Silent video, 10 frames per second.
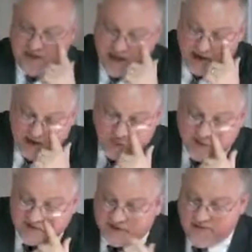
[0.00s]
Now here
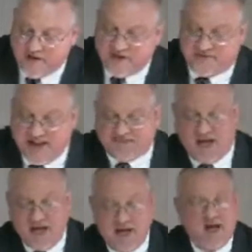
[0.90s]
we see the
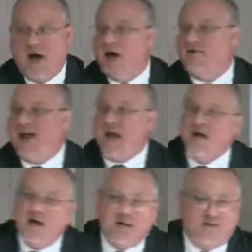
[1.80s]
necessity of a
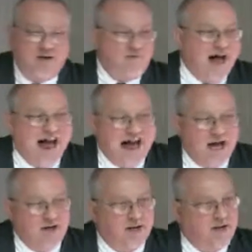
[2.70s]

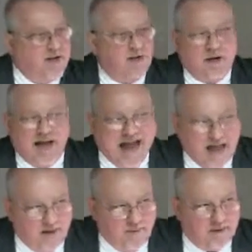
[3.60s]
divine
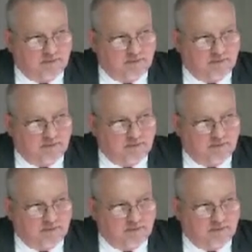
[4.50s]
lamb.